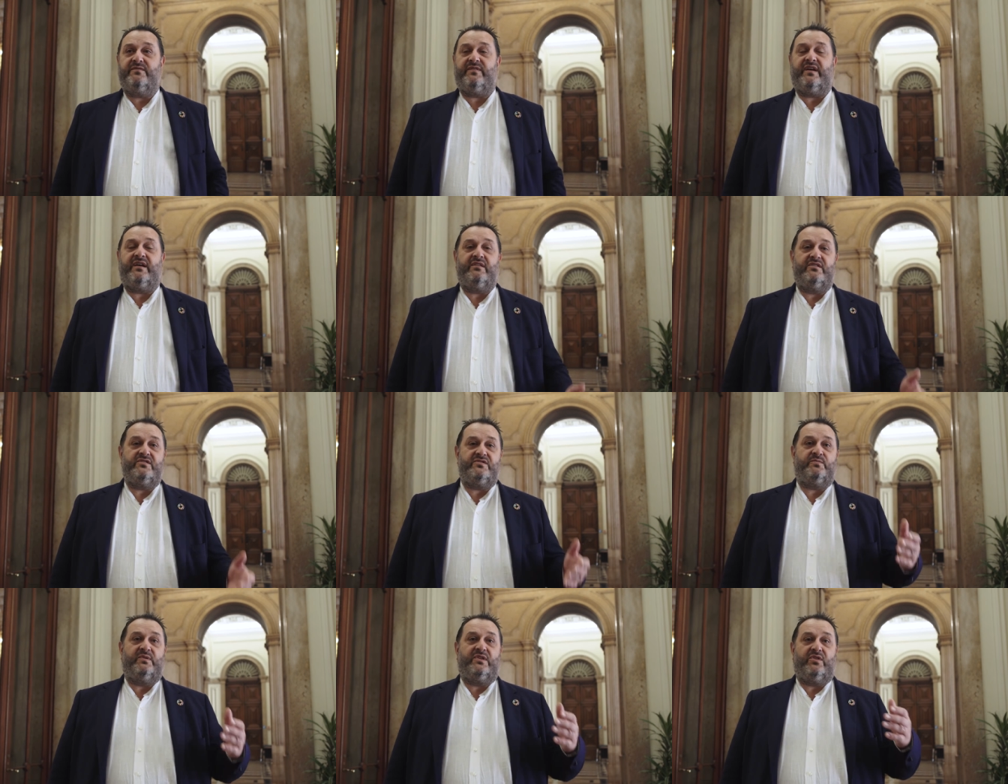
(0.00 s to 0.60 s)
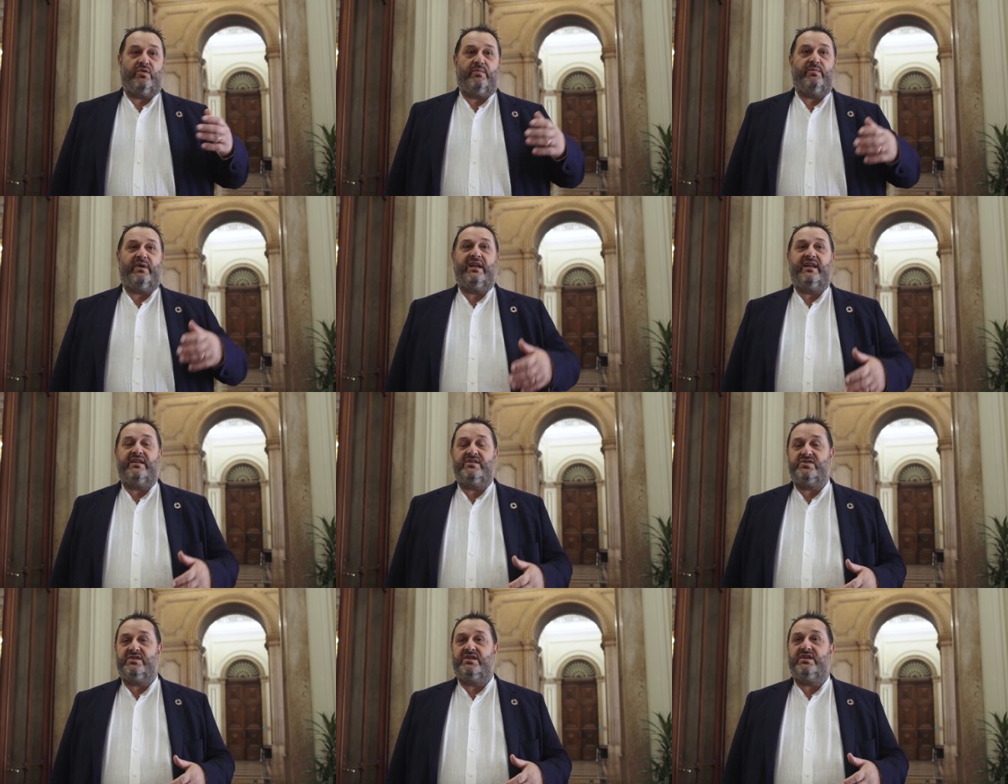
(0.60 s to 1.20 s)
finance with our
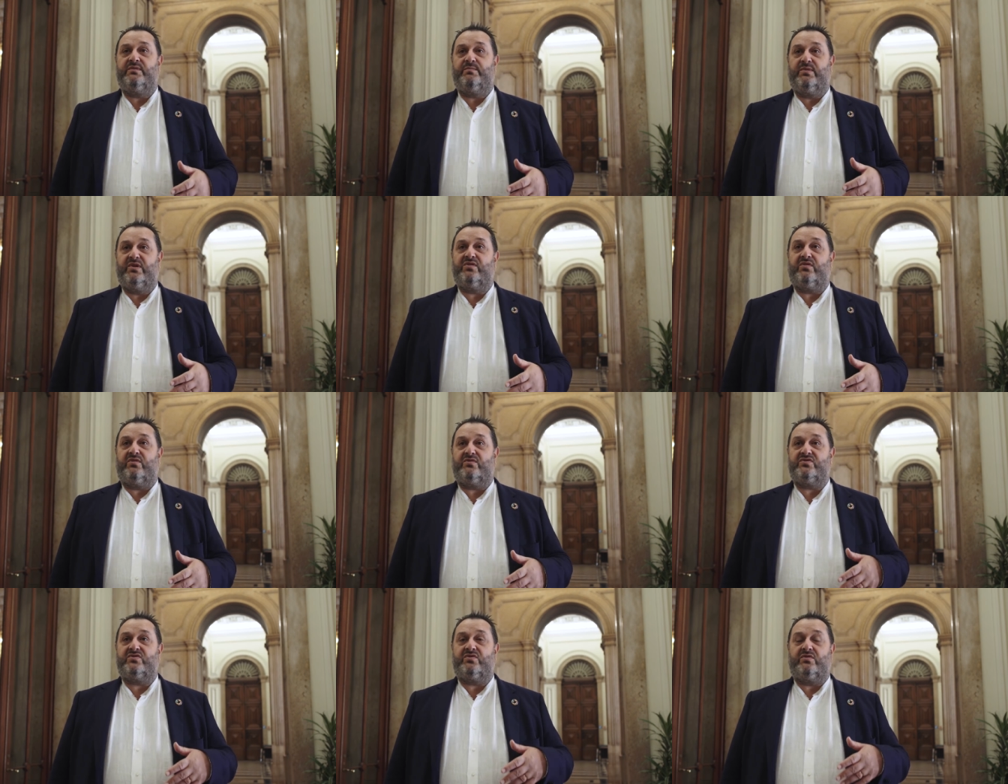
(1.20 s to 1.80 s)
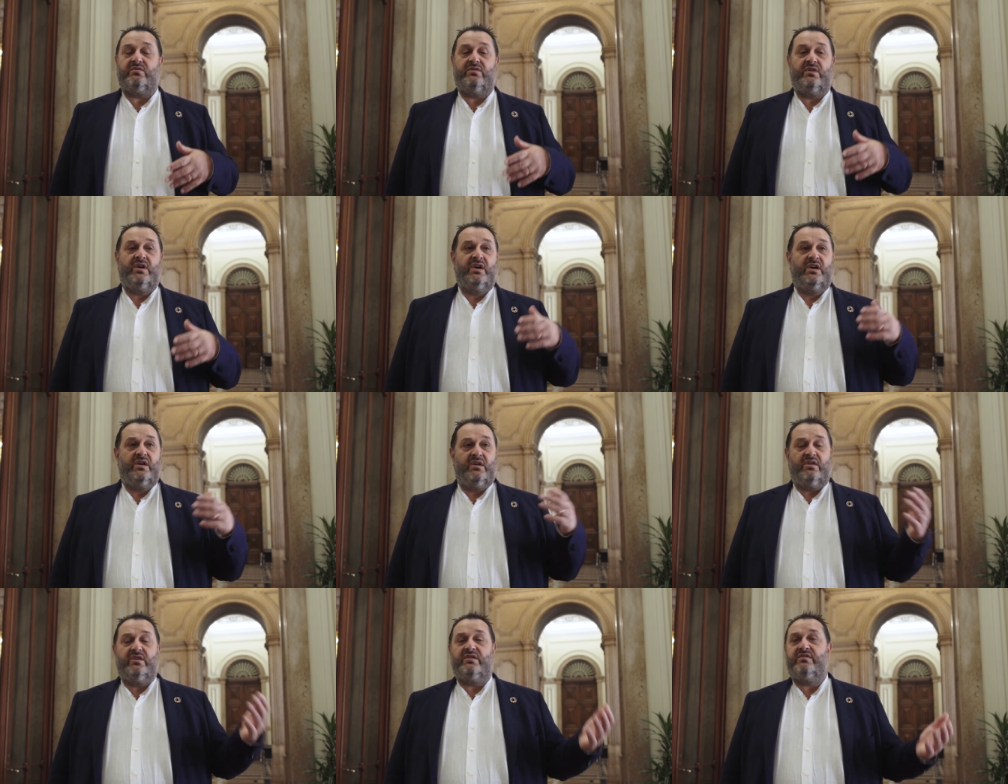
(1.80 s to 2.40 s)
balance sheet, but also
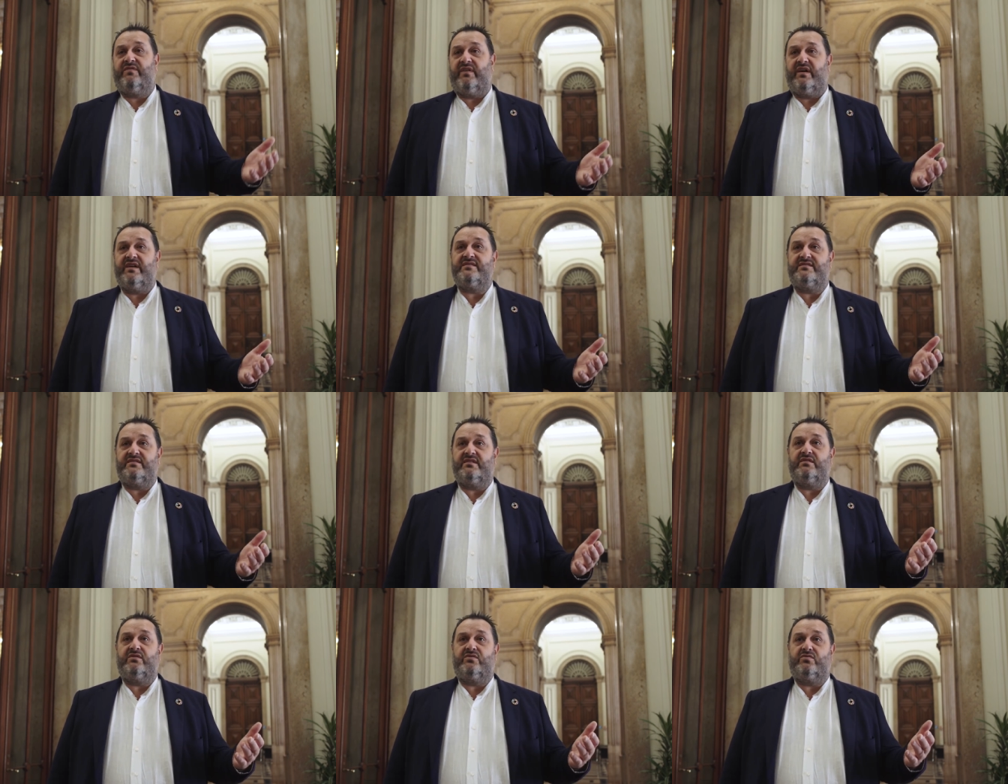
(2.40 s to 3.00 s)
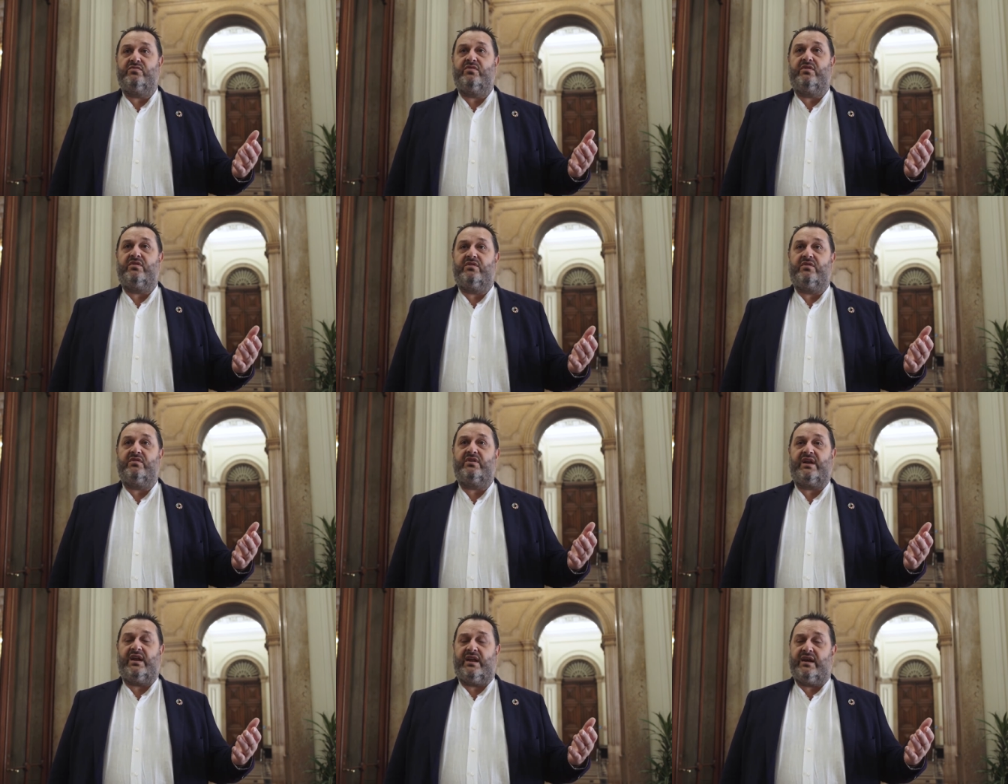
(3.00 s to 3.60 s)
advising to
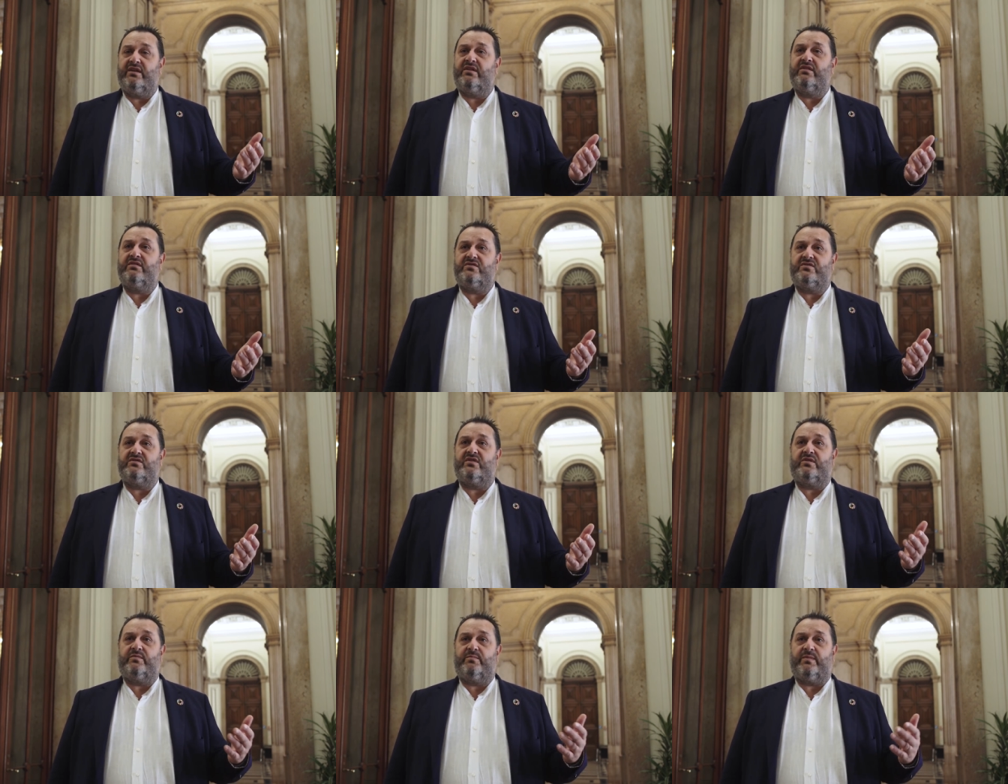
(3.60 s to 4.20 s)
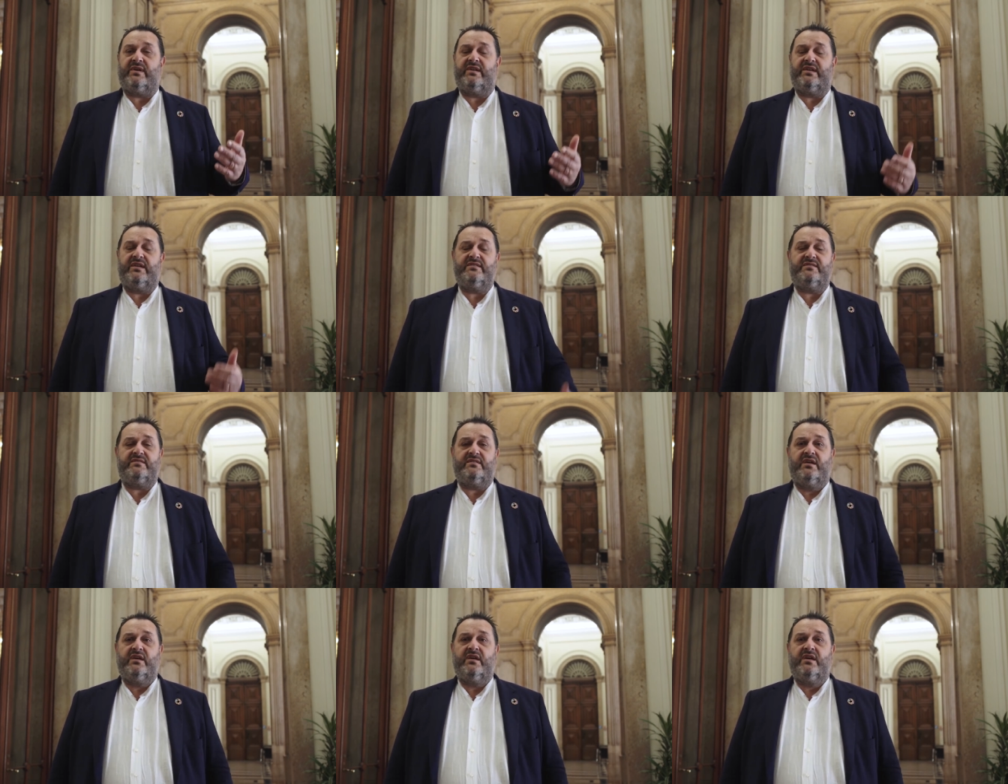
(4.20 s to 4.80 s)
our clients, third
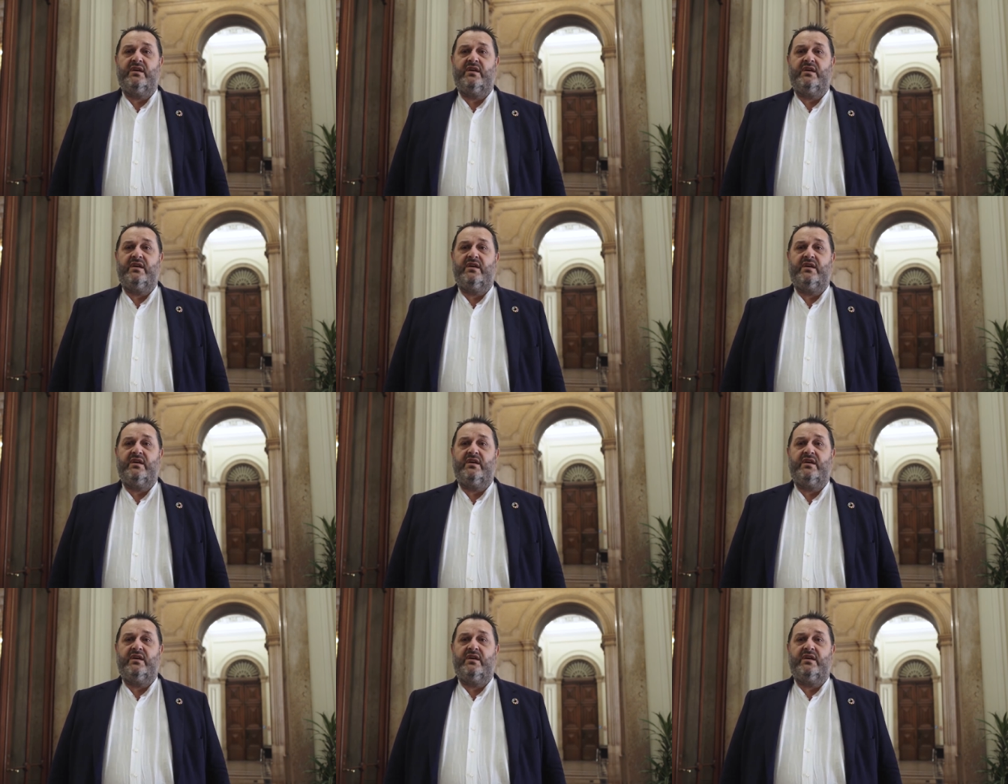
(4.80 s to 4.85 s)
parties.